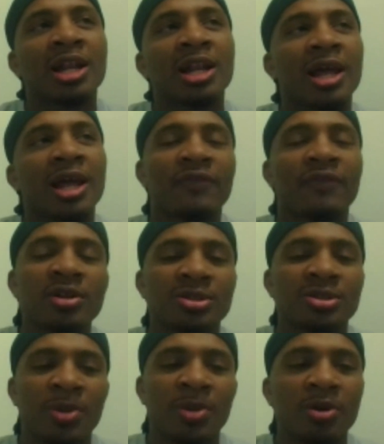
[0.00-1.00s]
like feel his
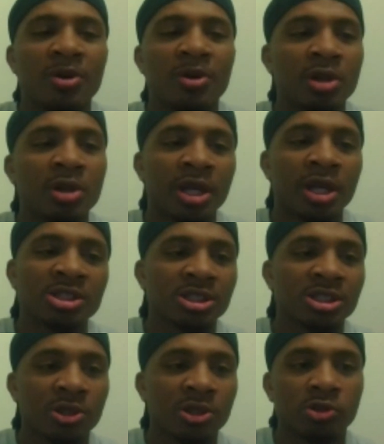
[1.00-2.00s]
spirit, bro. Like he's
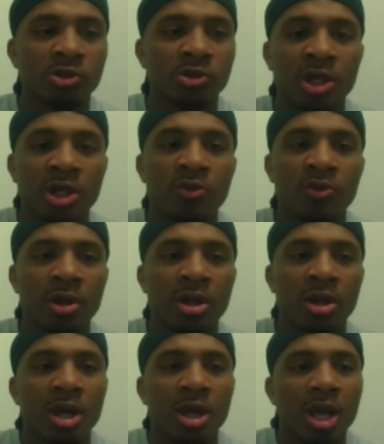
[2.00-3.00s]
just so genuine,
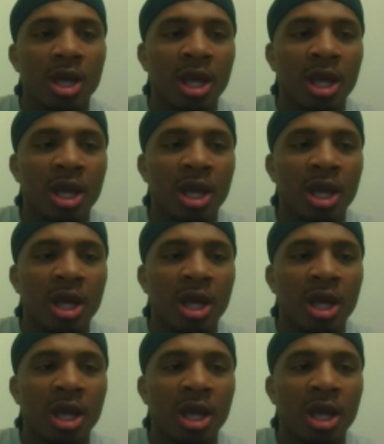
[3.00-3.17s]
and